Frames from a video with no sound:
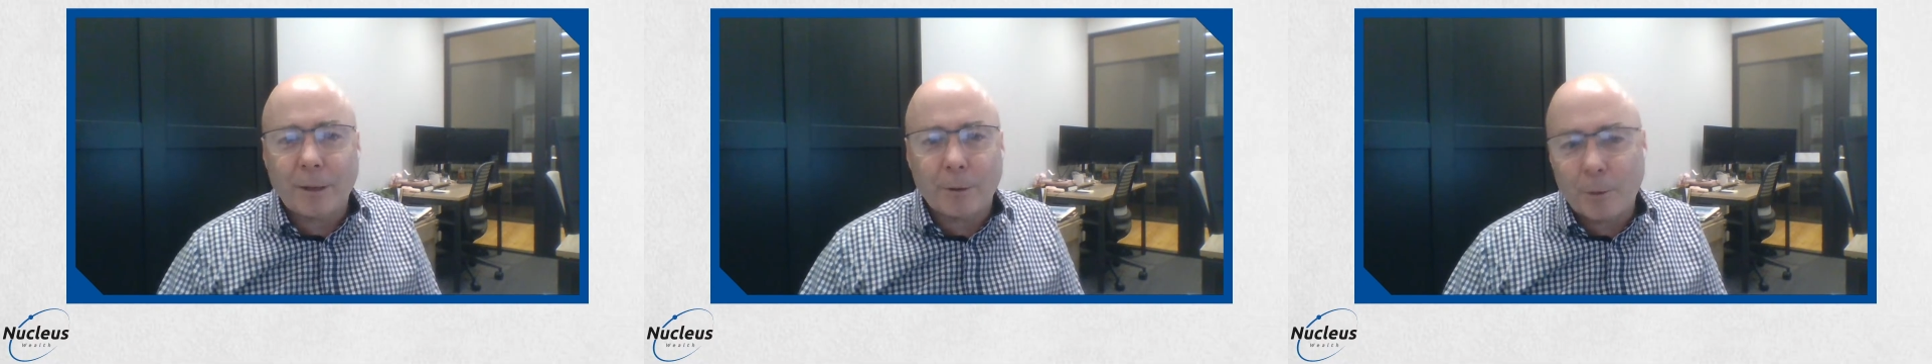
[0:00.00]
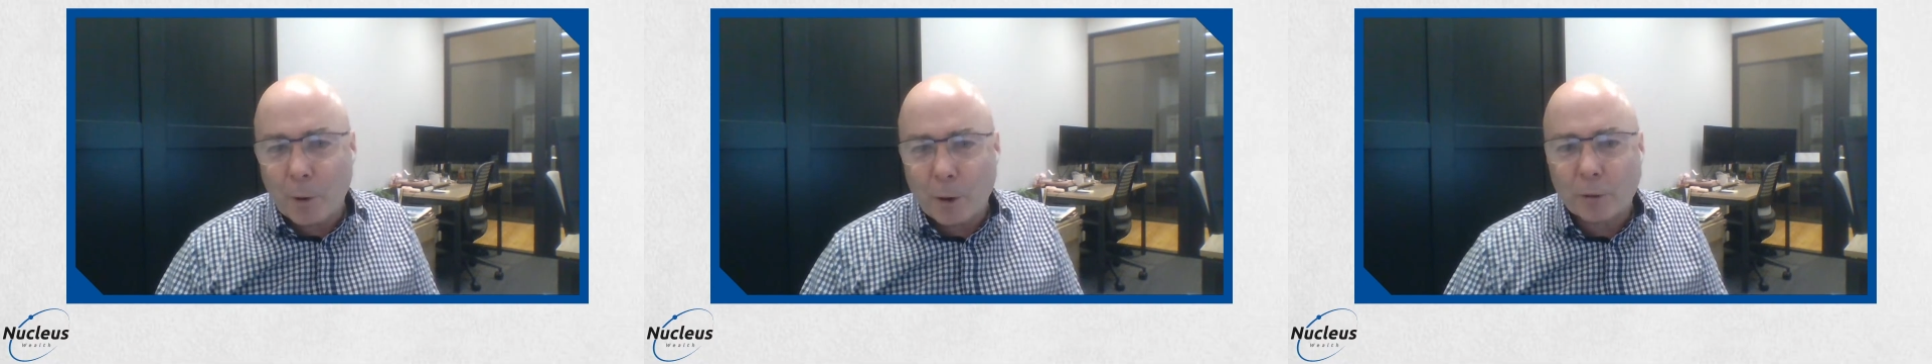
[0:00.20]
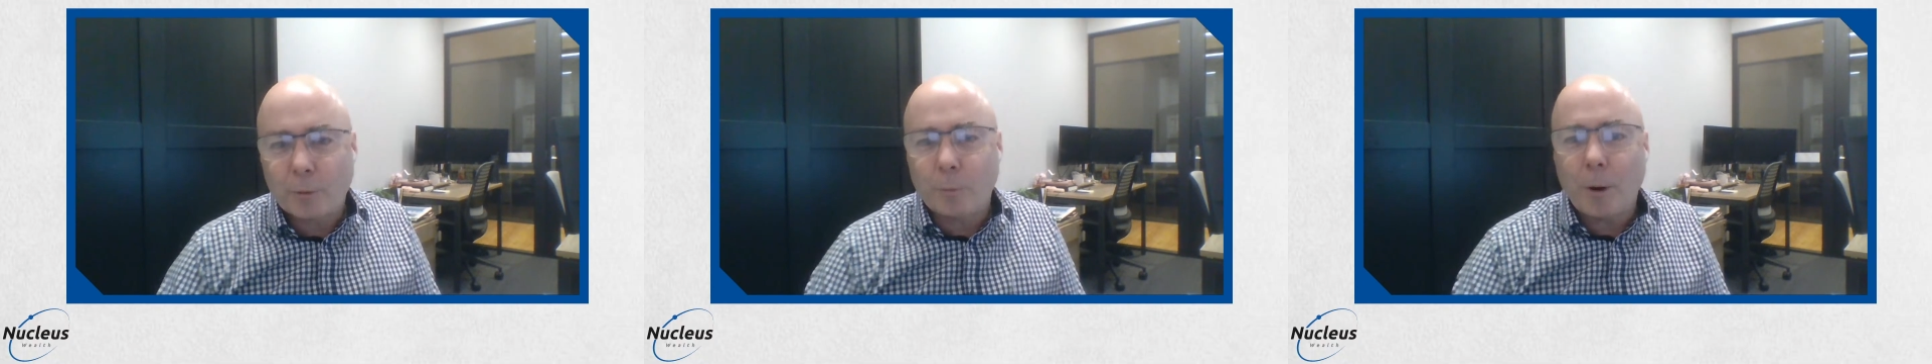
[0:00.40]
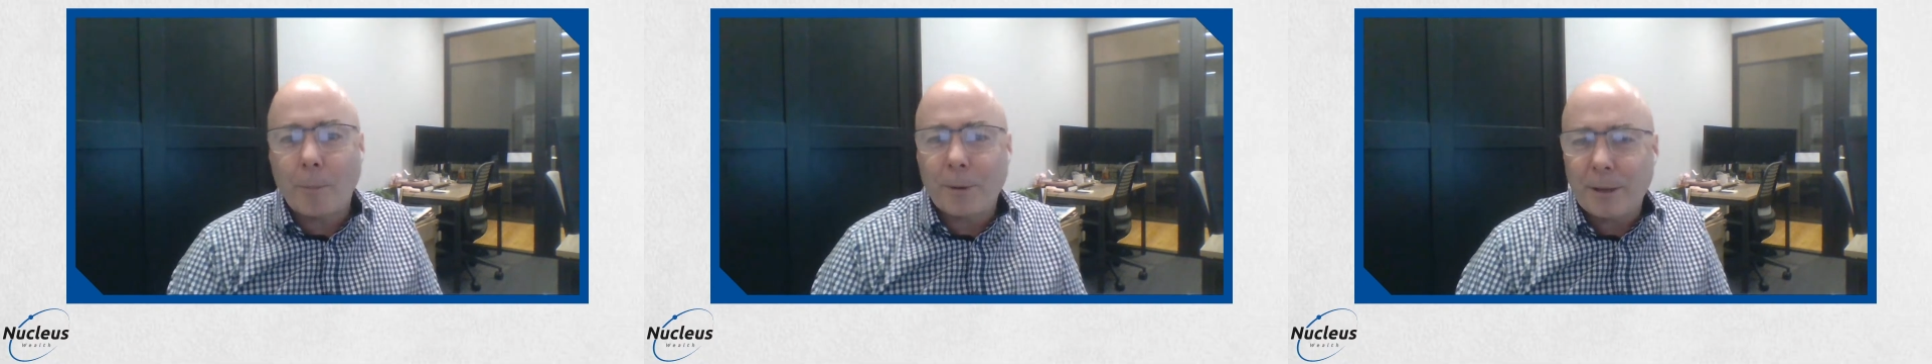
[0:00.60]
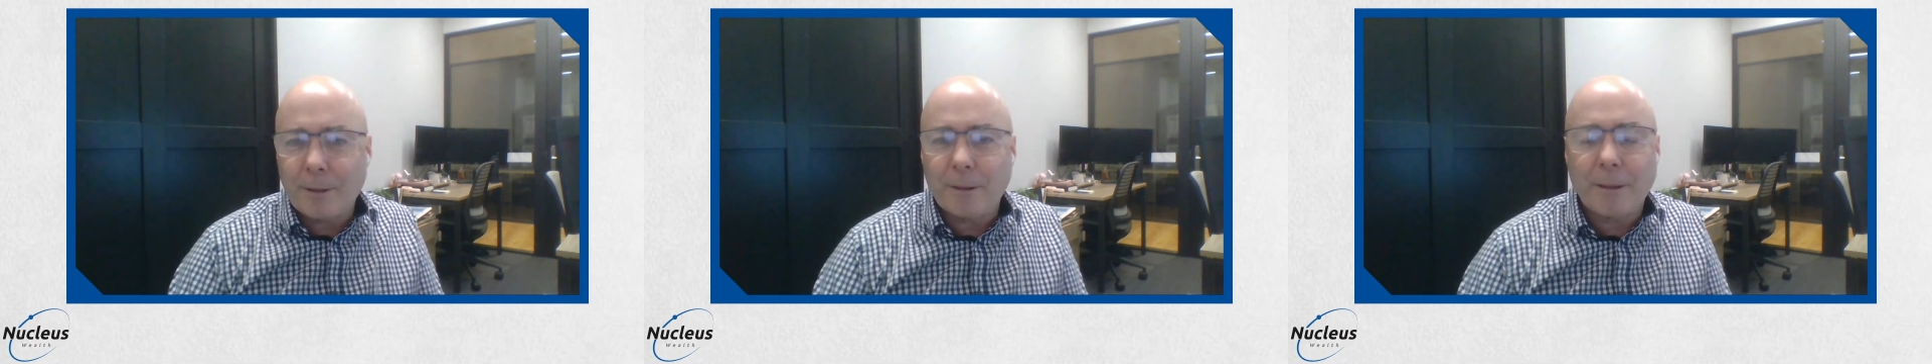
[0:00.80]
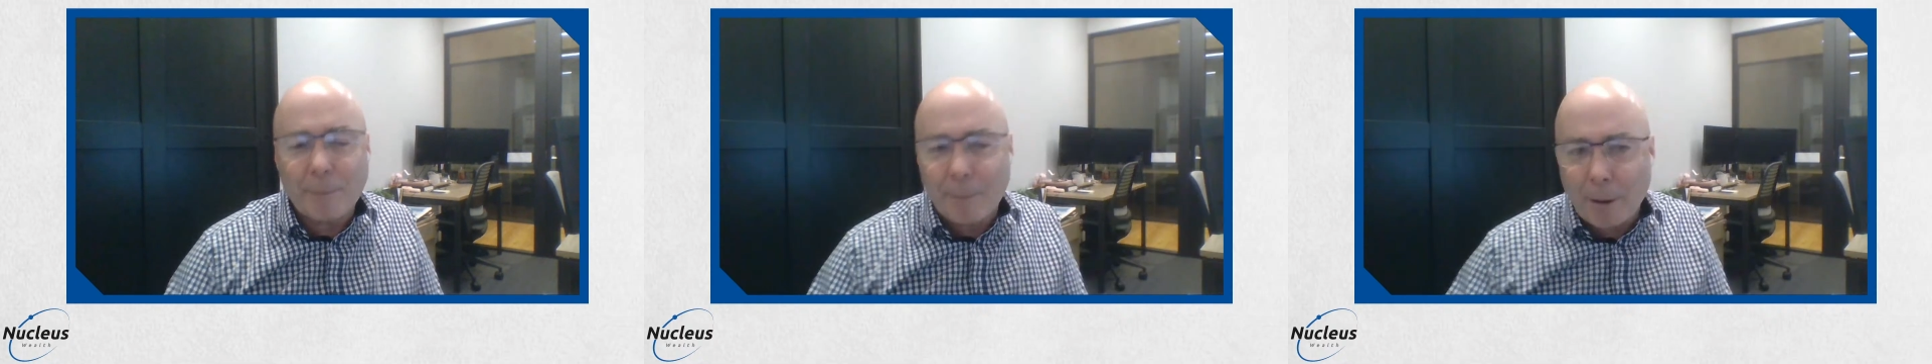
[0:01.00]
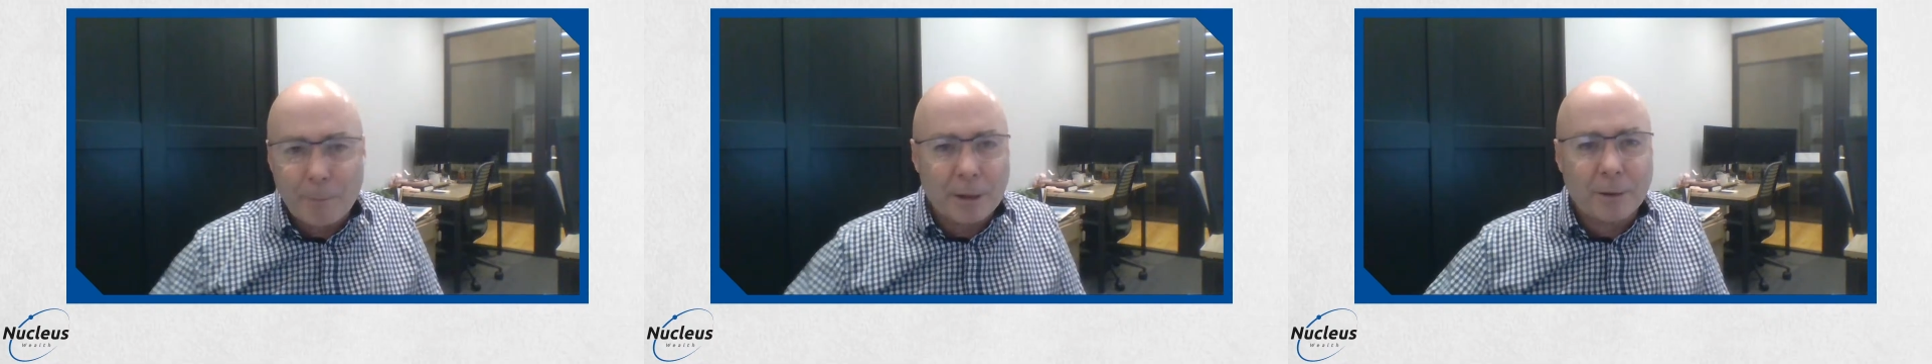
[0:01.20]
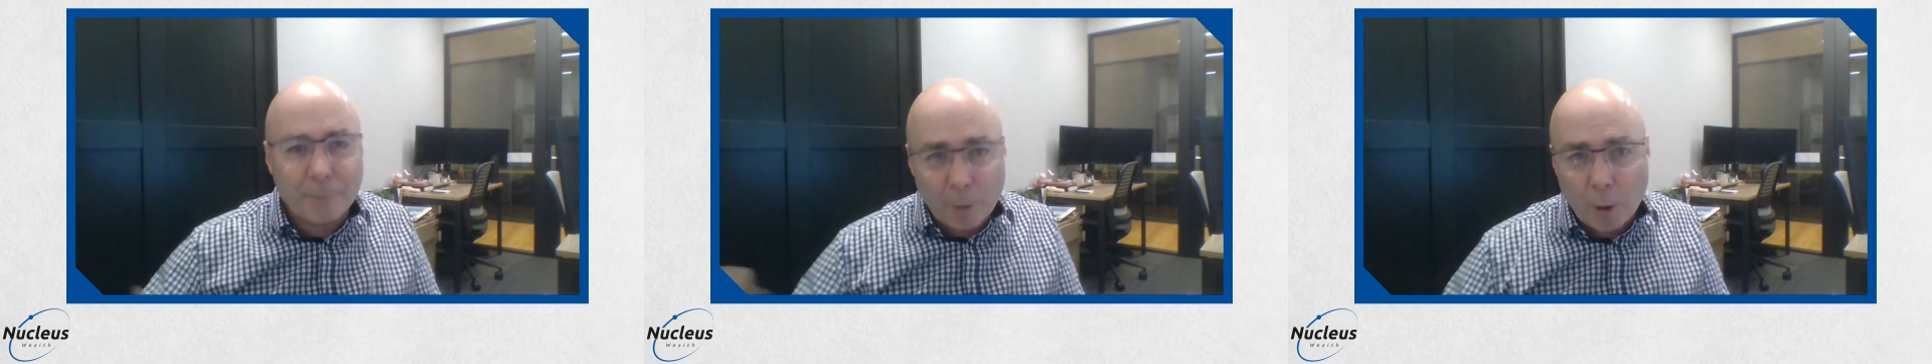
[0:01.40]
Commercial property that they might
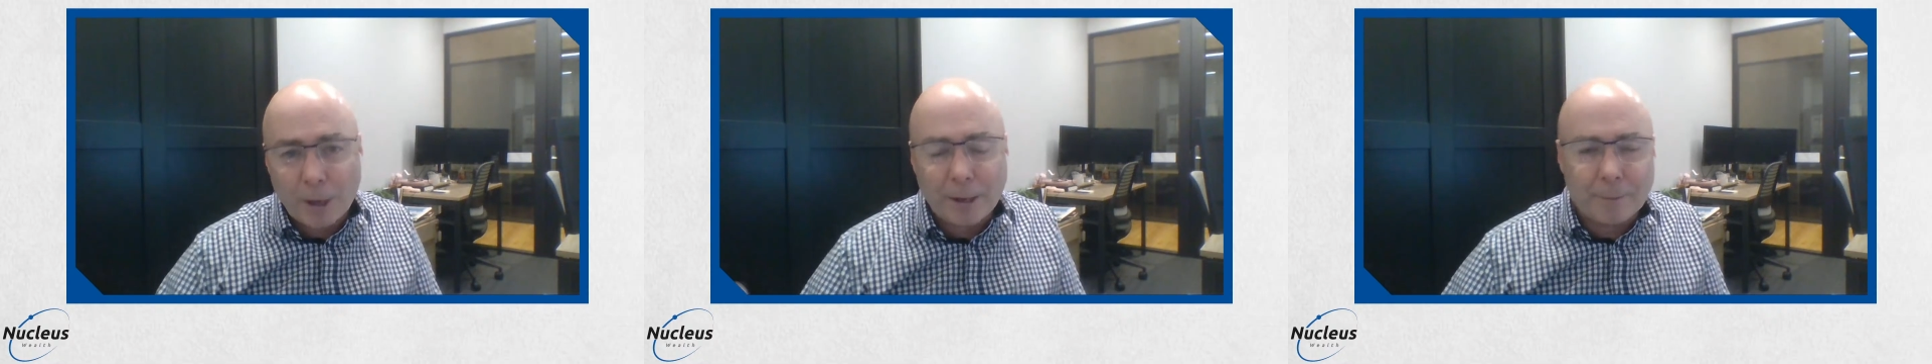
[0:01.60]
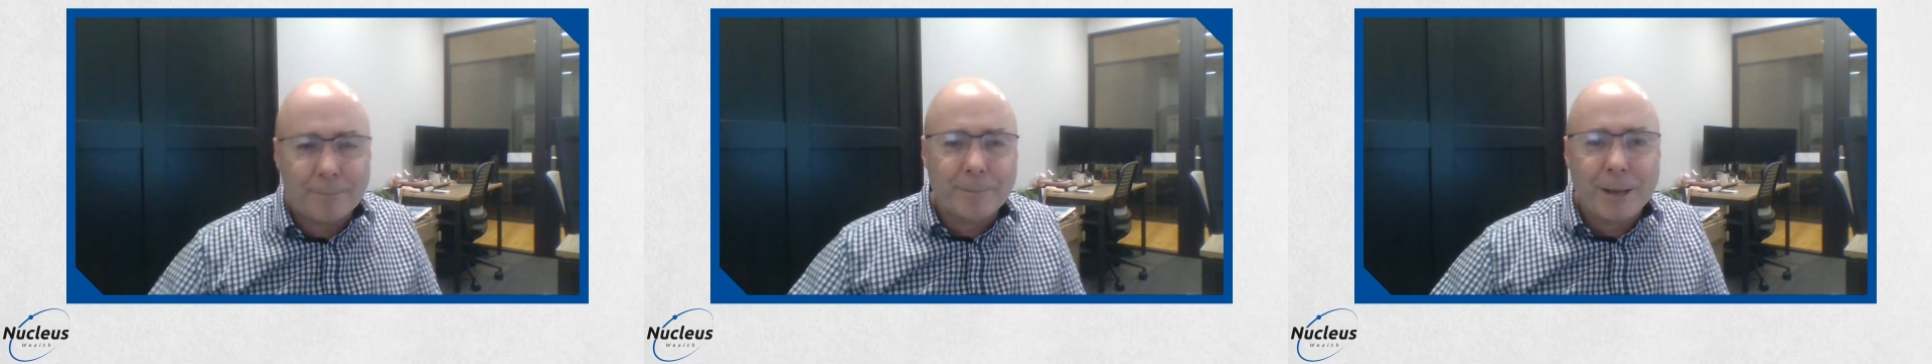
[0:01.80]
be converting